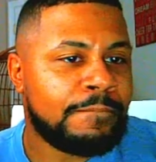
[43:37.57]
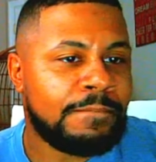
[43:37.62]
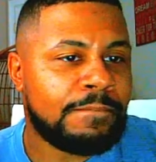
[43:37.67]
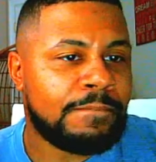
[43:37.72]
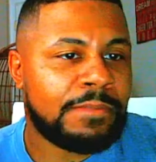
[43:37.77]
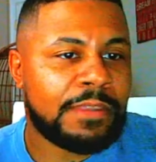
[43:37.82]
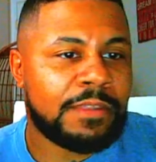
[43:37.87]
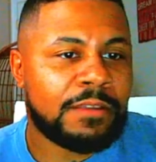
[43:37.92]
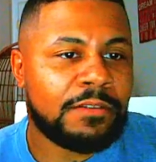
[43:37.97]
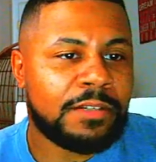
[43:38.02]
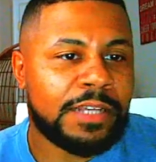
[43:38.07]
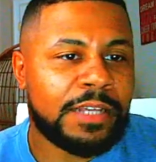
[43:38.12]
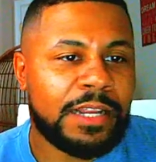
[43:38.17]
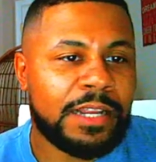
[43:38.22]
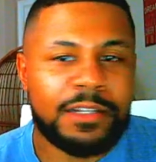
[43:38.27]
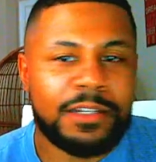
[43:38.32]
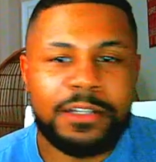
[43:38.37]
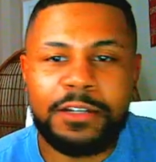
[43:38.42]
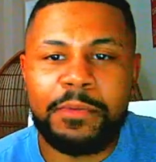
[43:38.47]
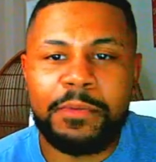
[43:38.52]
Shout out to
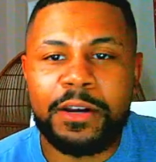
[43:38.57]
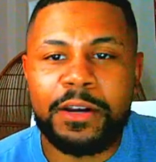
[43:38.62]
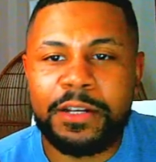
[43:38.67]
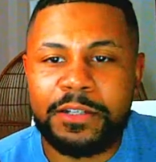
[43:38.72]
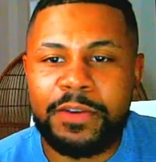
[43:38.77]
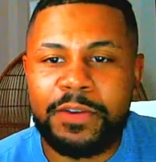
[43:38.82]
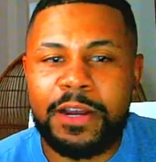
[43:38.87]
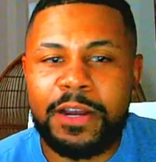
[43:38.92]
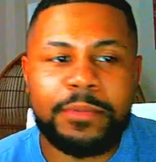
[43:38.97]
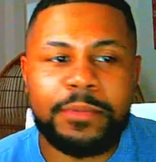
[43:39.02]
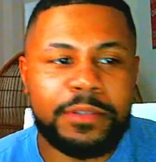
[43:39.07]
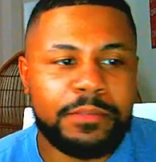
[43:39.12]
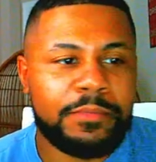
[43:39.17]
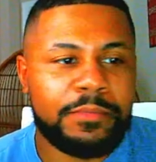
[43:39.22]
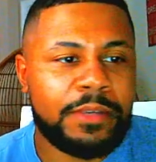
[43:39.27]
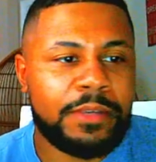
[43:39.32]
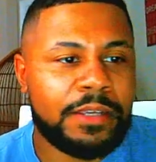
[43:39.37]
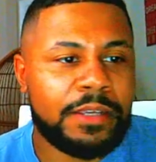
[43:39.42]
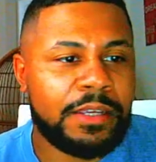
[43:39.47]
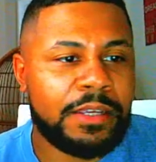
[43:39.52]
Demarcus Robinson,
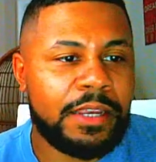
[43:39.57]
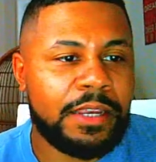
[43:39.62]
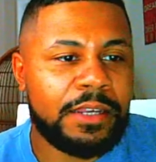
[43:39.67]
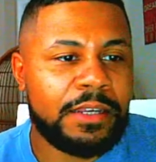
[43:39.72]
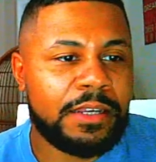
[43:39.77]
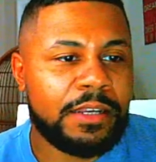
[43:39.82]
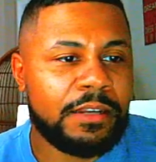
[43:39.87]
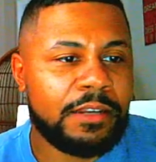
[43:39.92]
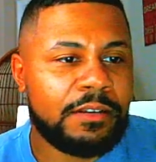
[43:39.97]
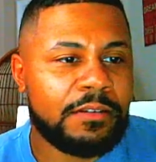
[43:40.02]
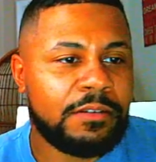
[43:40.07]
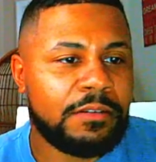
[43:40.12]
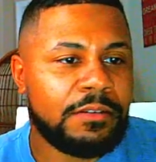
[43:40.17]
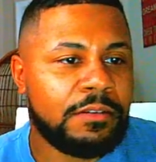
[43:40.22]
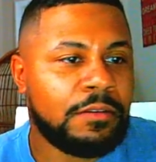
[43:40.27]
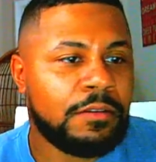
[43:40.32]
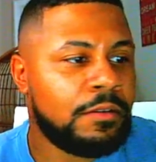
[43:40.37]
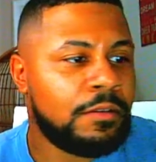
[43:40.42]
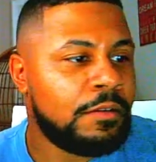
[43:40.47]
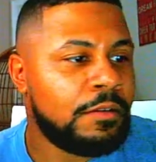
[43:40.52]
man. He
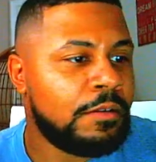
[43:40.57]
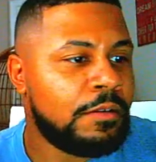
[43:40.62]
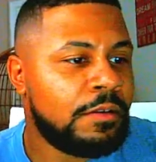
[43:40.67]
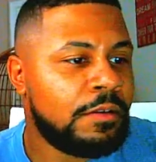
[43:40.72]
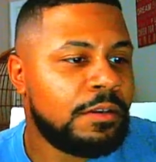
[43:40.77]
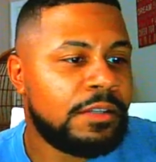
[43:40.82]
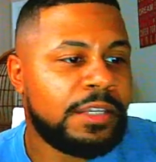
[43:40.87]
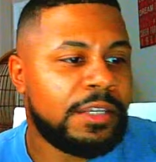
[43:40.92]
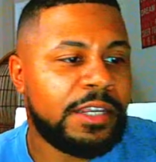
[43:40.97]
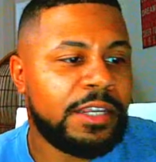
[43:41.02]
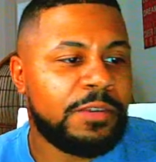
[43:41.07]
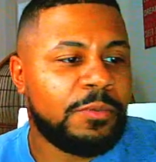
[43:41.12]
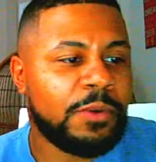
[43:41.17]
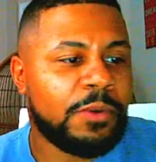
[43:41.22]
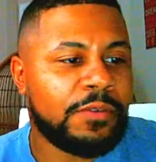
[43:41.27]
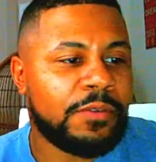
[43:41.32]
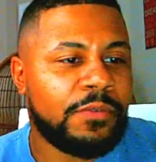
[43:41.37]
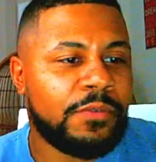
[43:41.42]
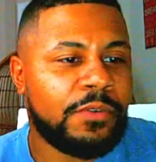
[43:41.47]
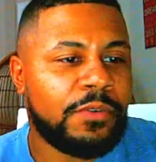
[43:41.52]
did work for
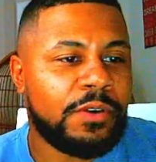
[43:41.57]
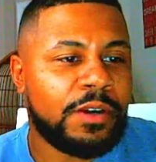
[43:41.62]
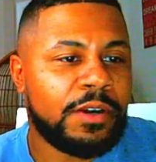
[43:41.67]
us.